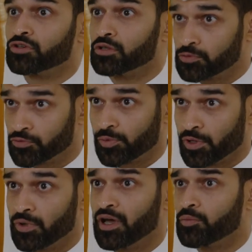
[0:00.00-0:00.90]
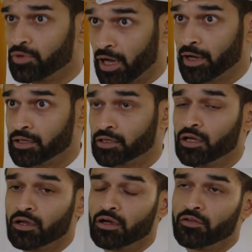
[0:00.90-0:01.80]
to learn from them and apply
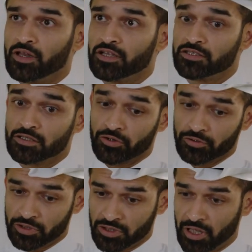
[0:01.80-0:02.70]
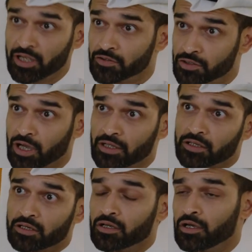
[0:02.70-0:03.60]
the lessons learned into Qatar.